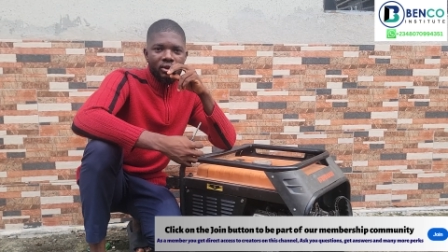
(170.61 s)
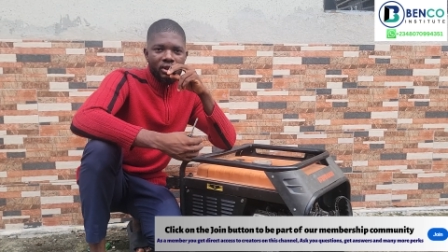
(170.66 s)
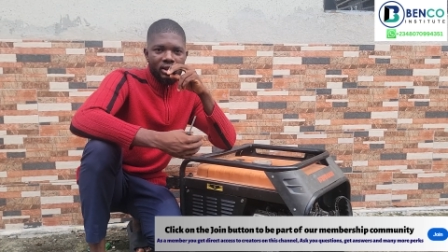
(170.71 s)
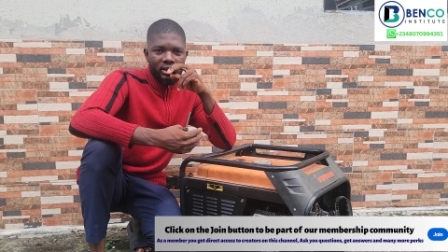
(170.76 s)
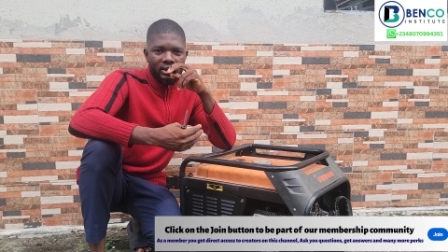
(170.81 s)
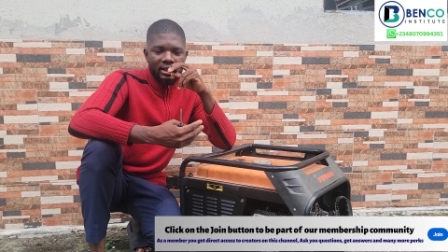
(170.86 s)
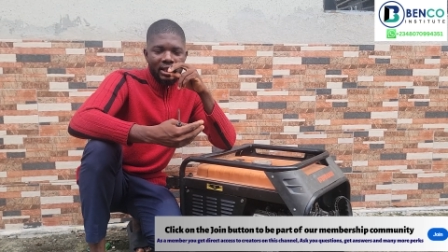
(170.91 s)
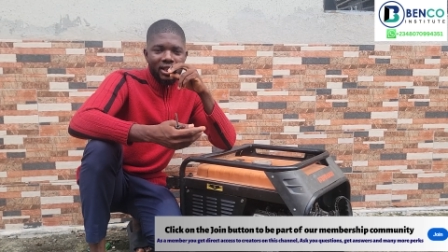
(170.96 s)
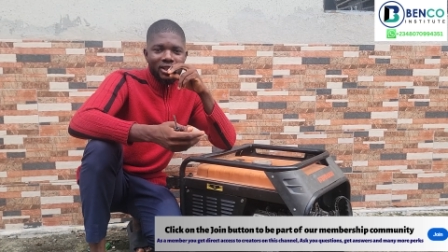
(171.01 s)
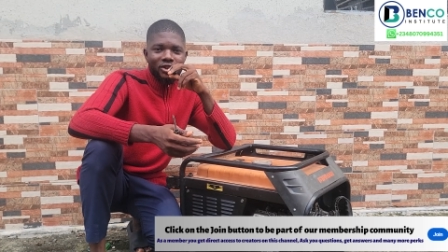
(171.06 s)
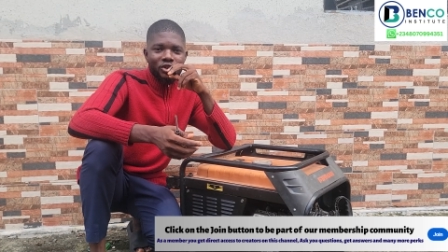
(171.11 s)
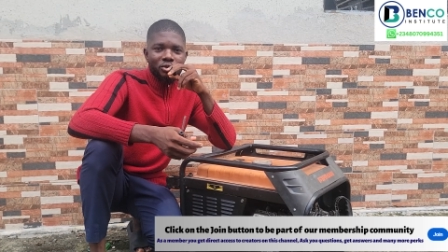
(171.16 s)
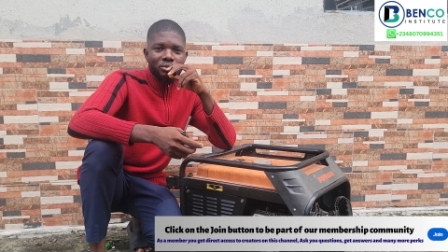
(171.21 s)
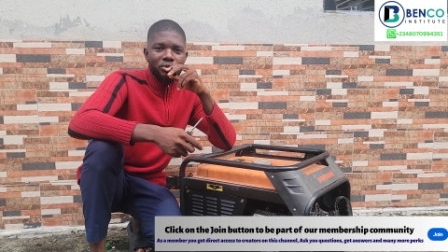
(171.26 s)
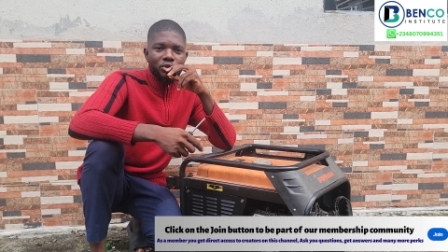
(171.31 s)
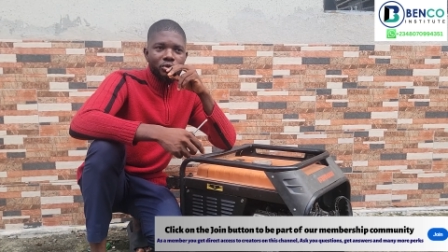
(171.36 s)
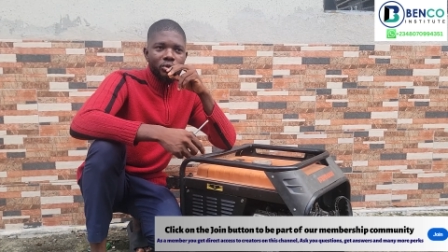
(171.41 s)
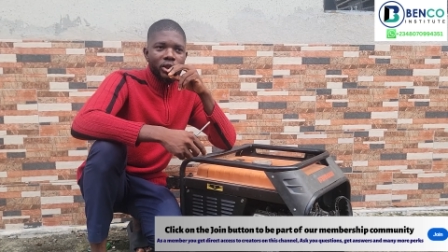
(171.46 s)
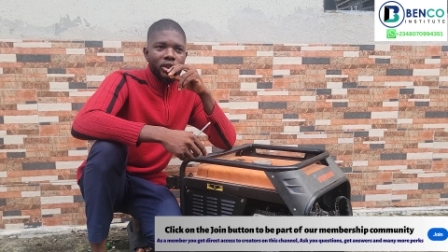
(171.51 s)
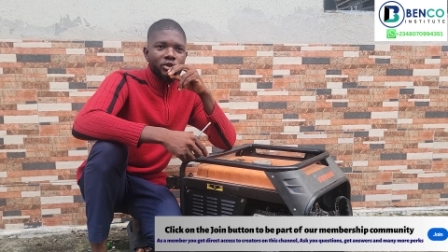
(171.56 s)
Let's assume
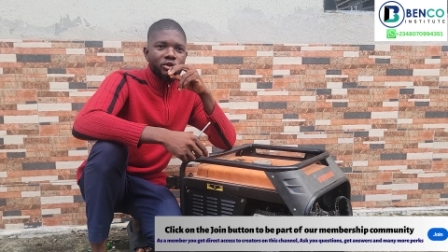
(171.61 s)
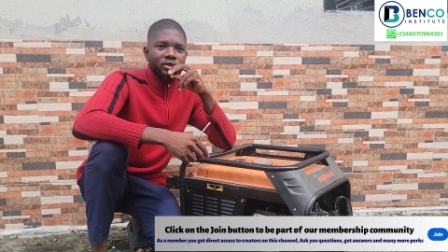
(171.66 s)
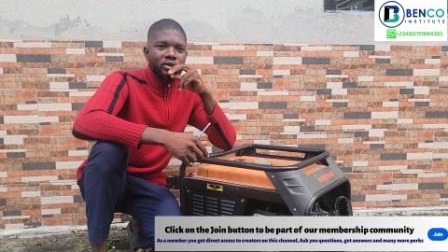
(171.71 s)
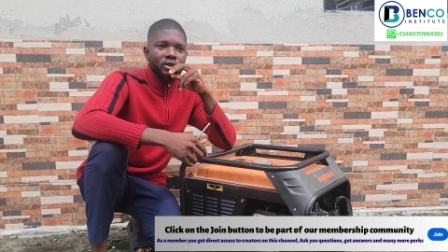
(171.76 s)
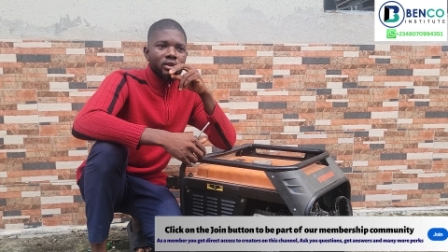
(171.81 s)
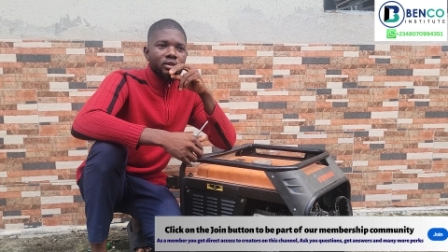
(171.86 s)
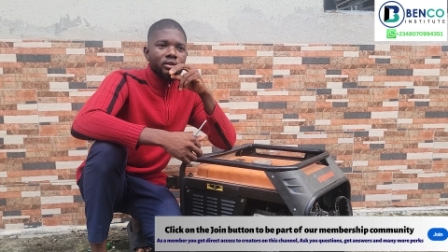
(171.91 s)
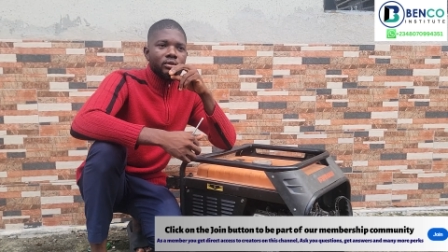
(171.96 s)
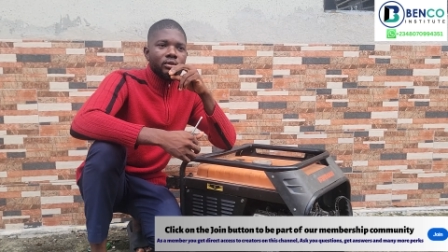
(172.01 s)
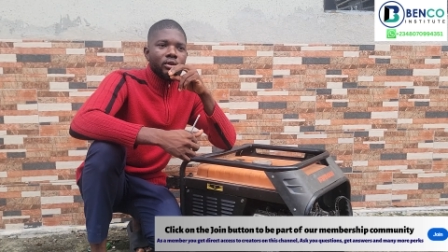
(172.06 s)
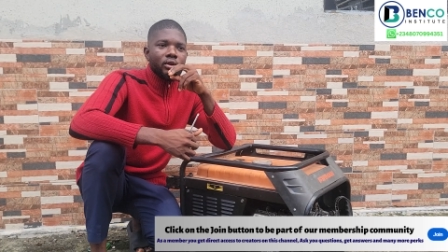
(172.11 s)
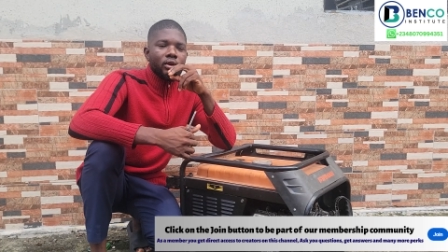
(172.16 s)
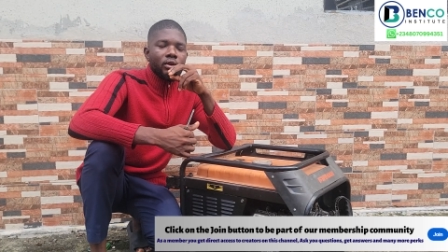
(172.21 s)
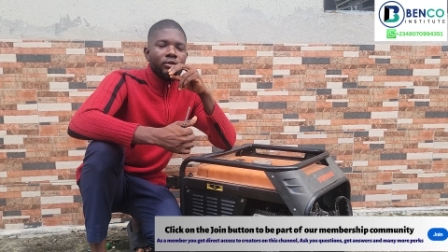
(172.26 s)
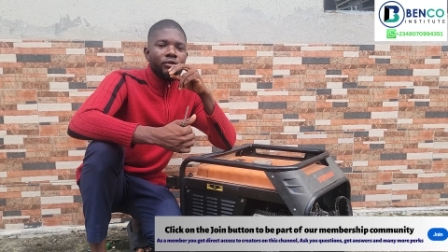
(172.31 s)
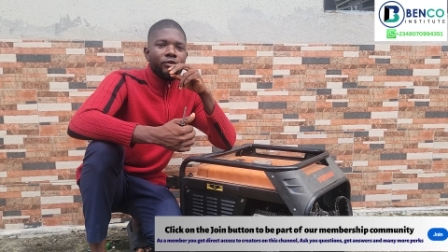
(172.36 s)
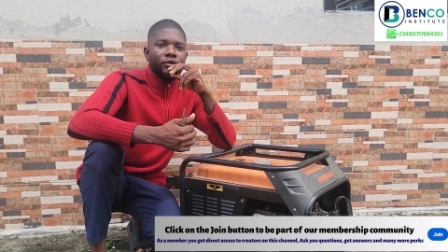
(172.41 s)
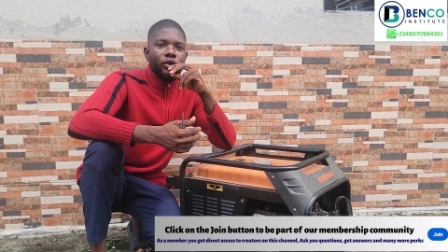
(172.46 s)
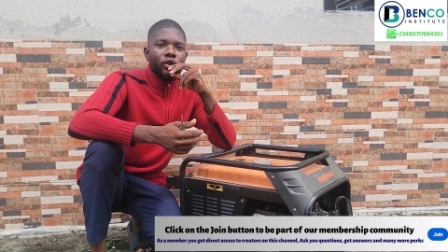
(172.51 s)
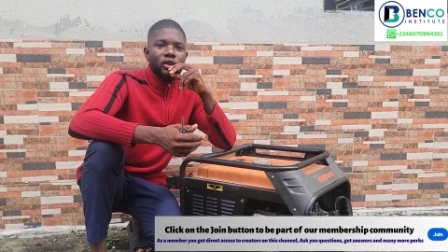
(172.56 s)
you were using
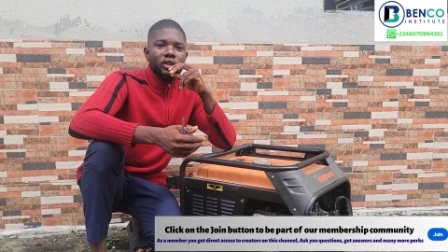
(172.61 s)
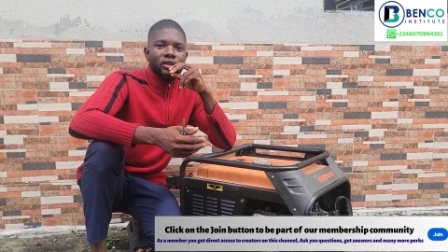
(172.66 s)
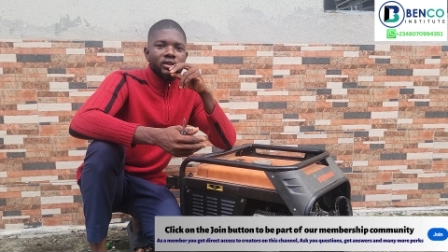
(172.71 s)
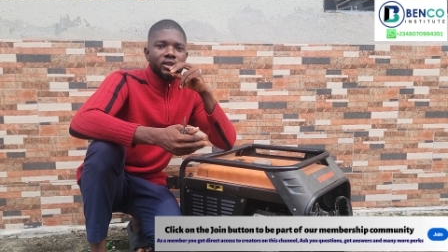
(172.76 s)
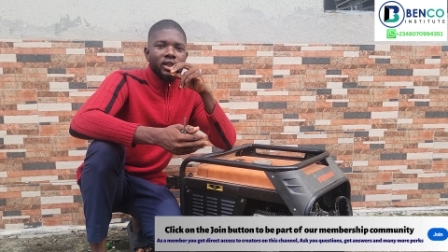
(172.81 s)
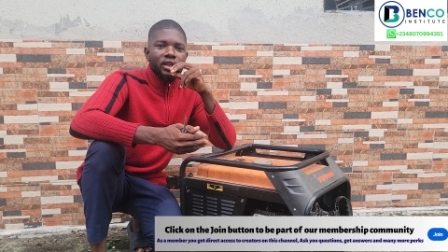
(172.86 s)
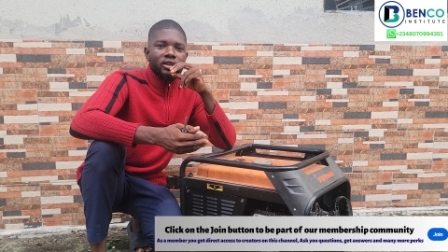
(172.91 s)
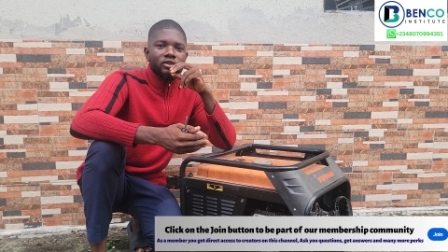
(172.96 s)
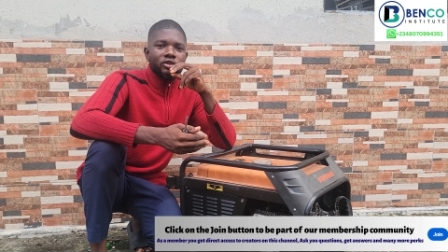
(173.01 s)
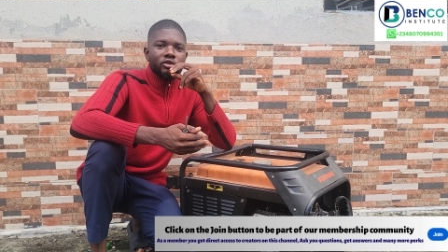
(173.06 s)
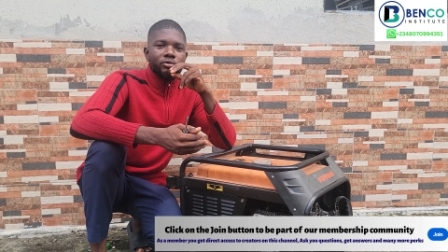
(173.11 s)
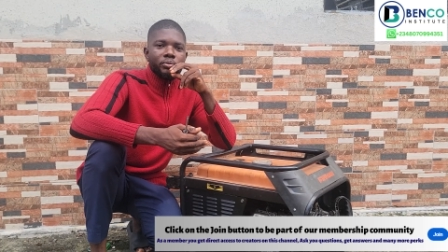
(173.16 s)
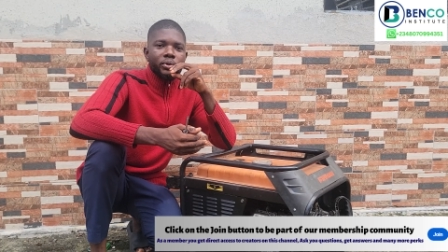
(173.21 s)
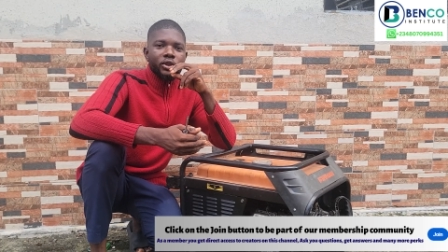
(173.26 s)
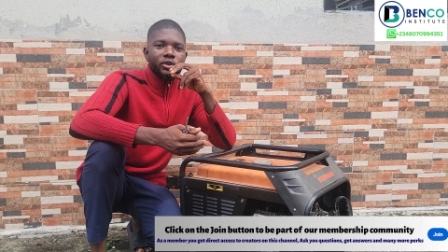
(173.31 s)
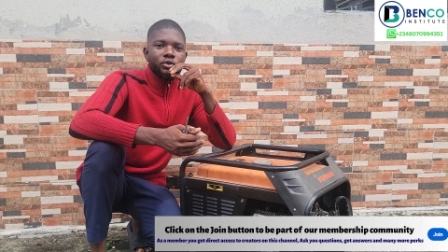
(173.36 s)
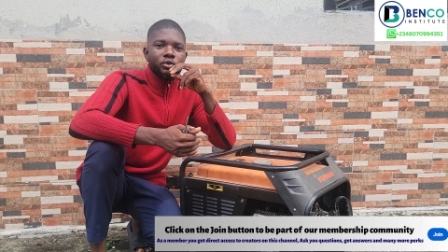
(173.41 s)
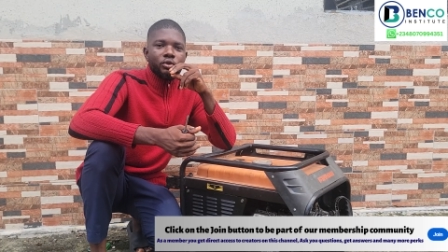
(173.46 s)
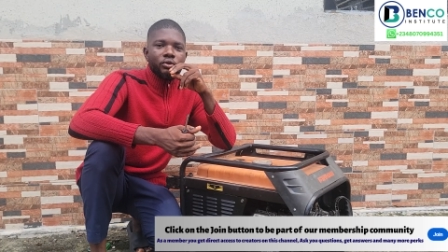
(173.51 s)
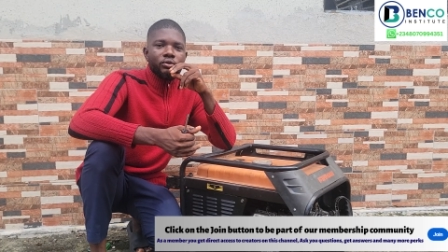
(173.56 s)
4 liters of
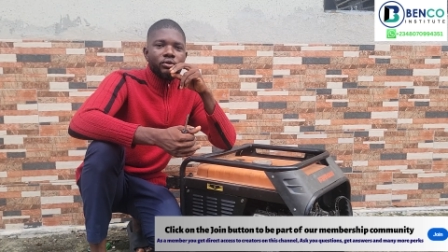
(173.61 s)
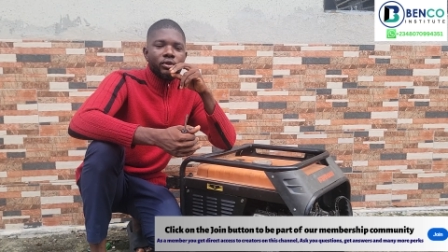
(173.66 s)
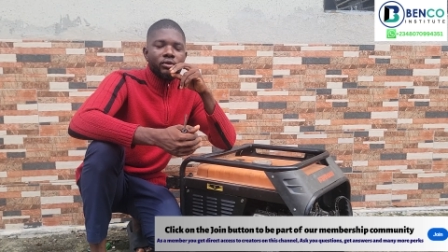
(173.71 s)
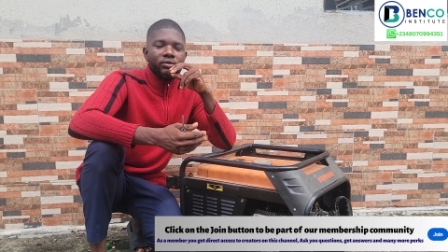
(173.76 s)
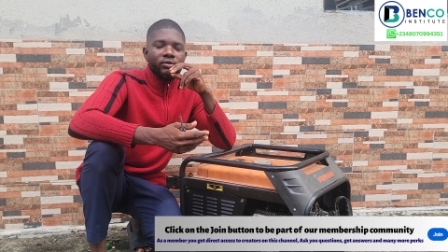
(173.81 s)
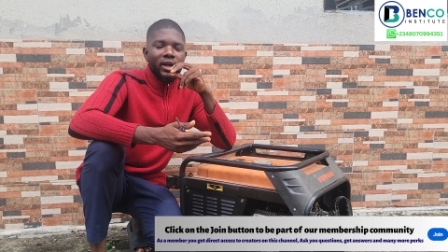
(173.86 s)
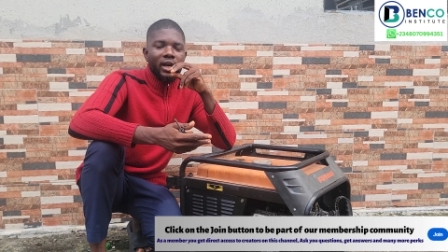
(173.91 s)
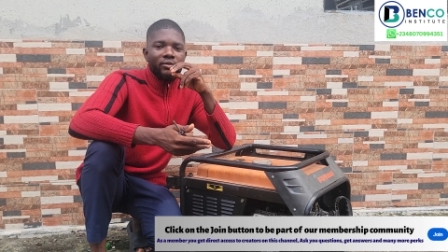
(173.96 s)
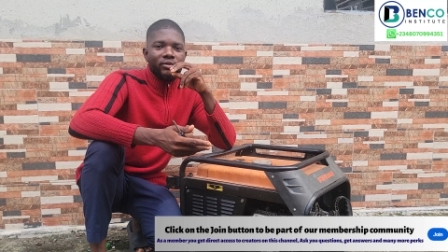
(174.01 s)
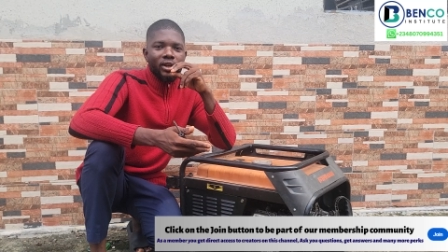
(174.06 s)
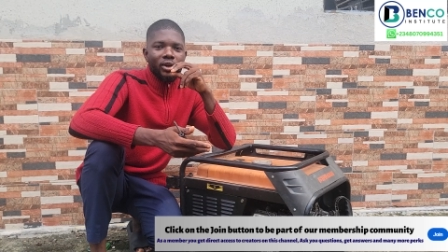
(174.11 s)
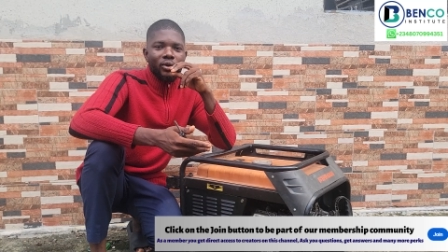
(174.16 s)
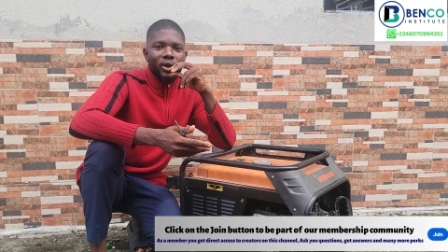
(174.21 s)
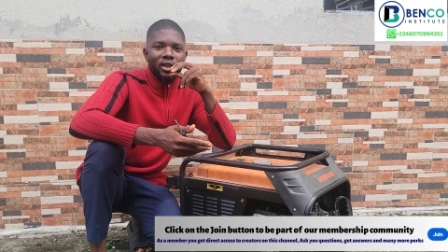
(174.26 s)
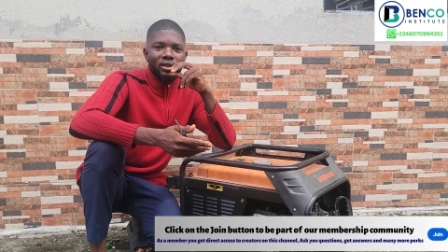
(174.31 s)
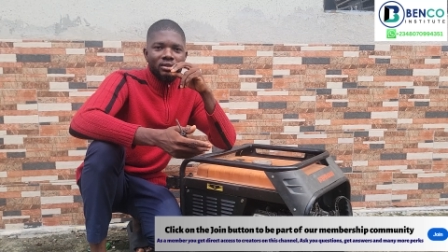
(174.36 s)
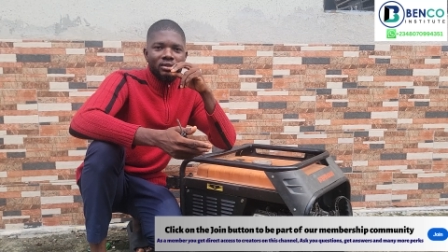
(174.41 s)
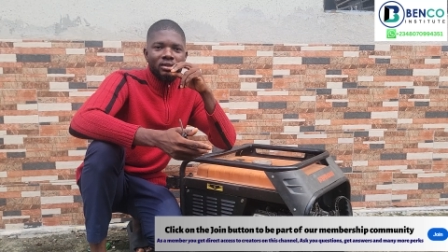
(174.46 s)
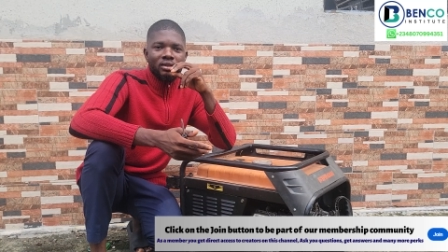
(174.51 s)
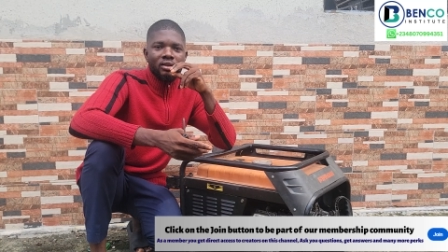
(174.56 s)
petrol for 5
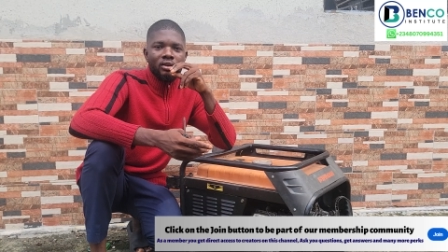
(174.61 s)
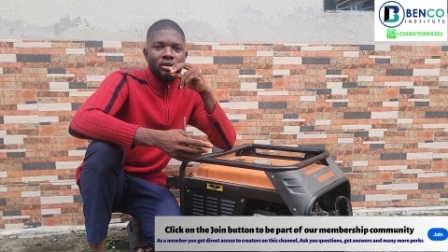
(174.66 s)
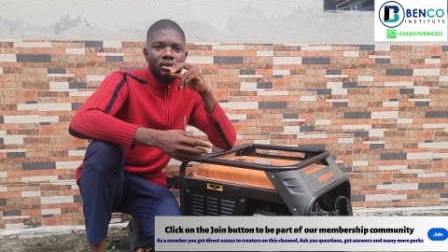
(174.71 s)
hours